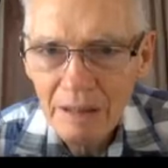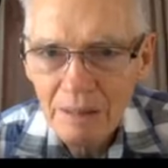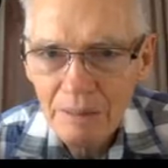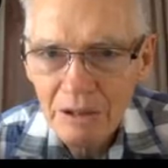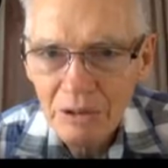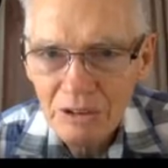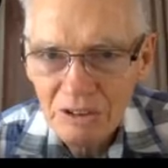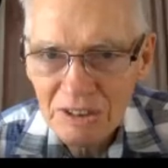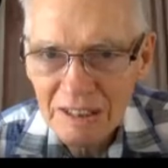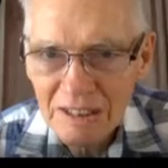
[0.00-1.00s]
because it
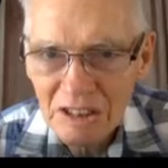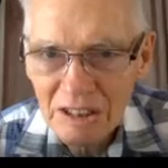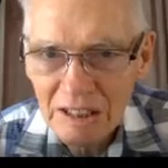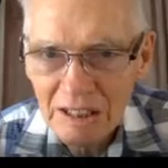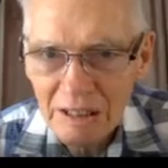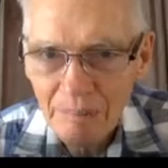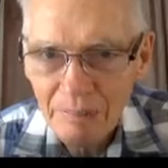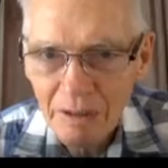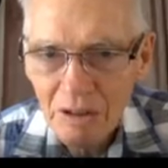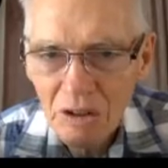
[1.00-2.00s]
says together.
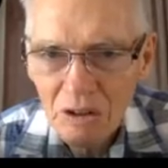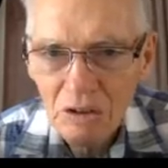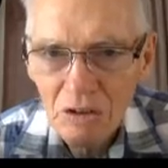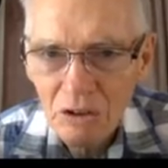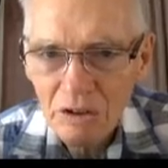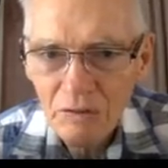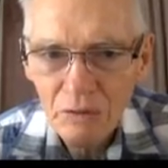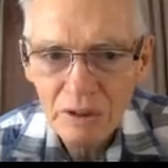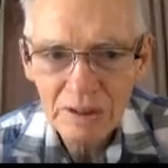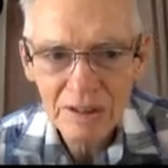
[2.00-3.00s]
You could have
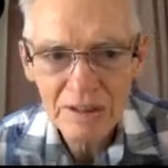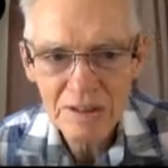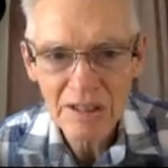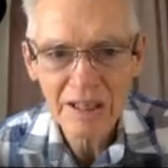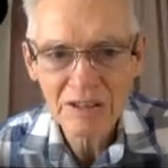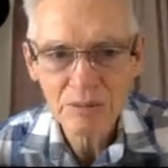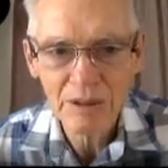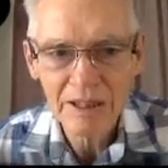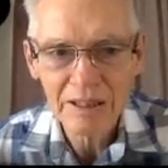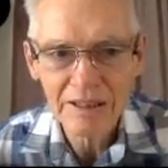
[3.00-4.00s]
written this last
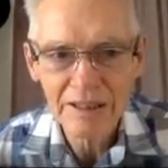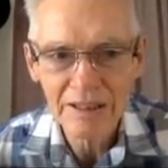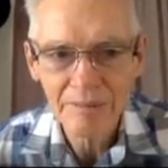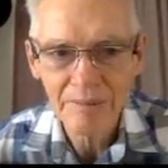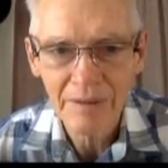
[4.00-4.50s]
one out here